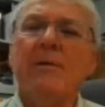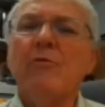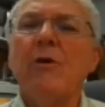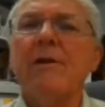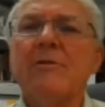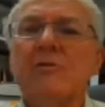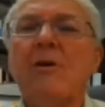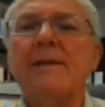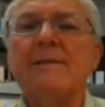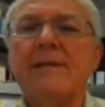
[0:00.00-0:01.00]
a broader
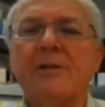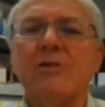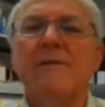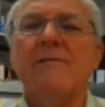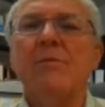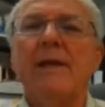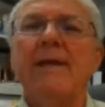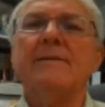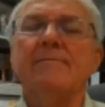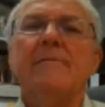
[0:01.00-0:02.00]
cross section of
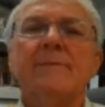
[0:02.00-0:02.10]
plants.